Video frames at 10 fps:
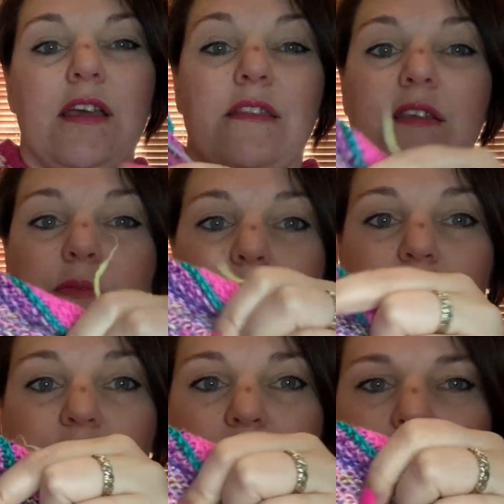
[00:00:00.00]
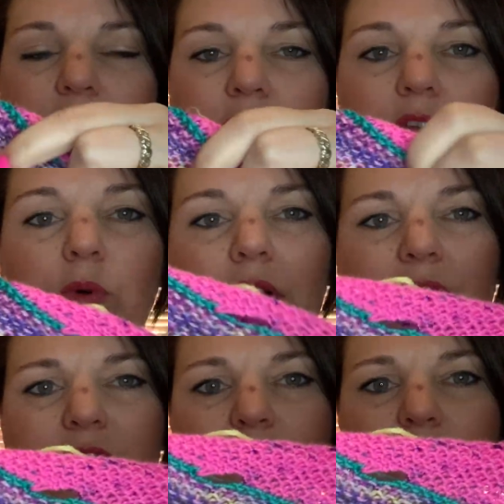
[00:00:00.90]
this one is a really old one. And I
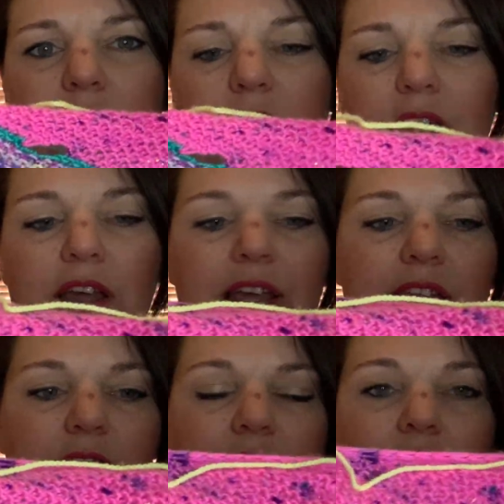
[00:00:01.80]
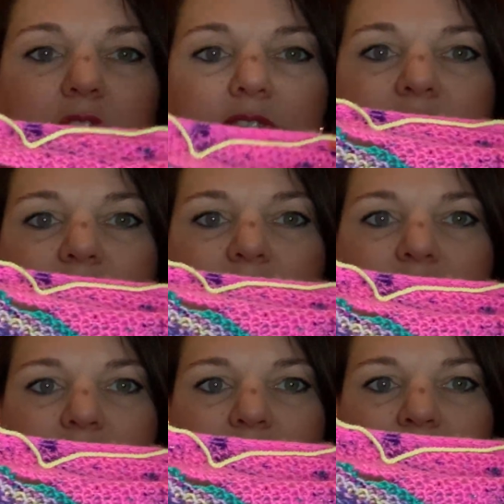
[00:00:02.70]
do think if you look, her dyeing
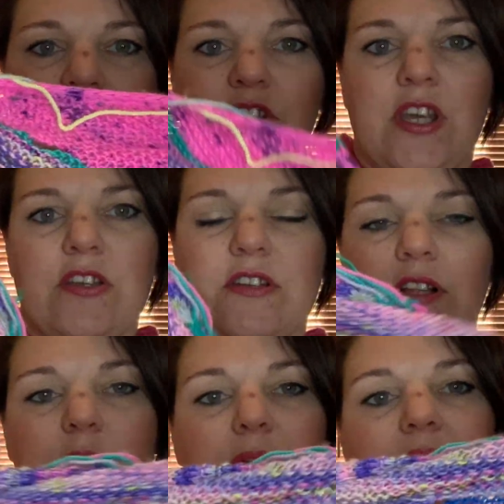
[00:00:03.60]
style has changed a little bit.